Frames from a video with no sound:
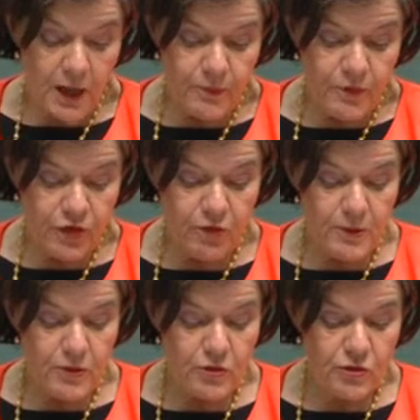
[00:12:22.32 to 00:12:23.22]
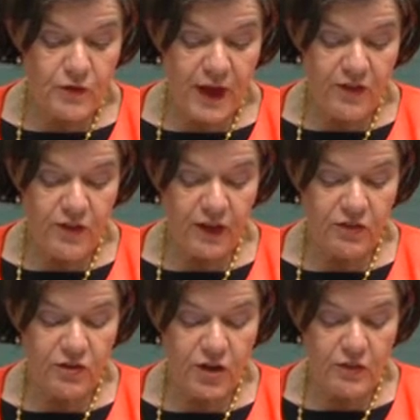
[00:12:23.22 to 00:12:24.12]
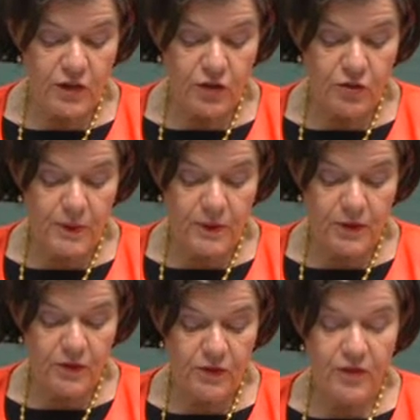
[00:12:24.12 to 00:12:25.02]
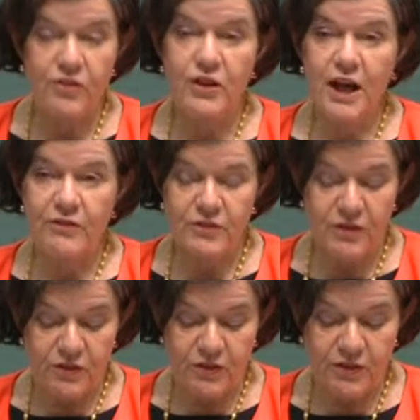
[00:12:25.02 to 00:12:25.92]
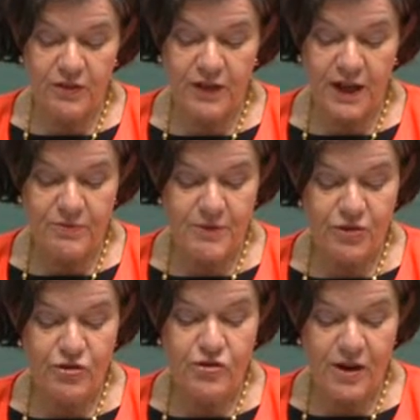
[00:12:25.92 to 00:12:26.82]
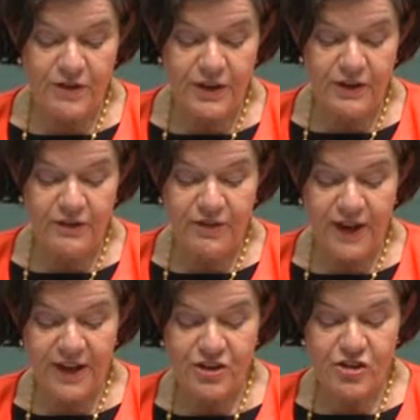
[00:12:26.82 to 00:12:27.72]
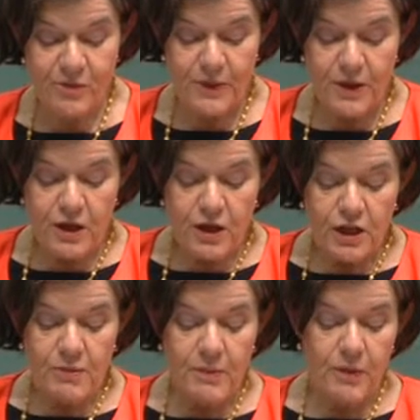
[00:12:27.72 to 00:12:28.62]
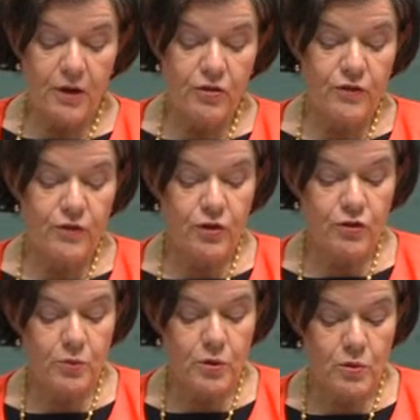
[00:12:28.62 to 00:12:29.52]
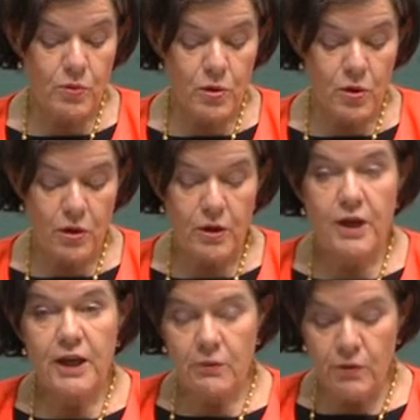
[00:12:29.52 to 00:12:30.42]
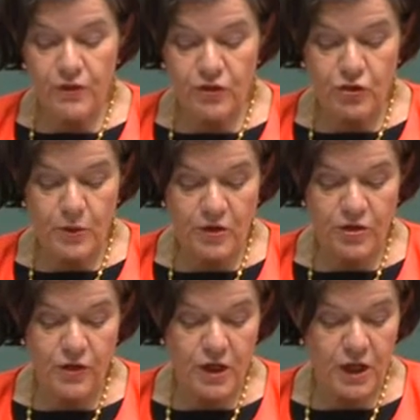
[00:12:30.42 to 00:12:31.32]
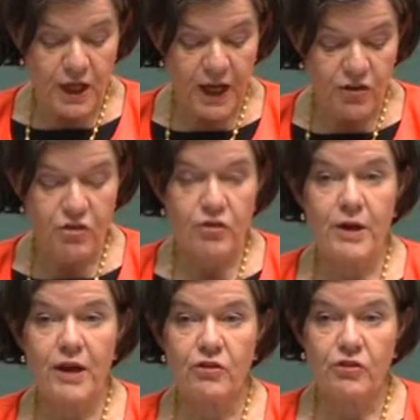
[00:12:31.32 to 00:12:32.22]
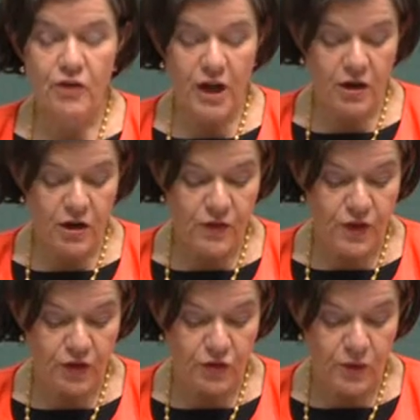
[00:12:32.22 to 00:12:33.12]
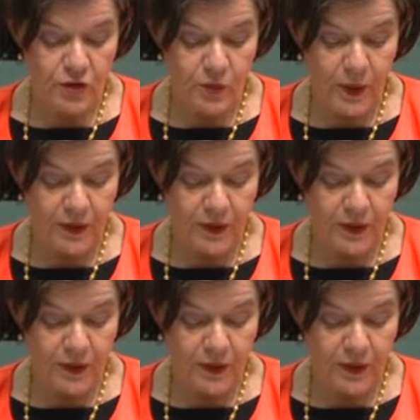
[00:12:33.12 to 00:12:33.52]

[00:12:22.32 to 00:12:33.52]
this spirit of Anzac centenary experience, it's the government's travelling flagship, commemorates the First World War. It will visit 23 locations around Australia over the next 20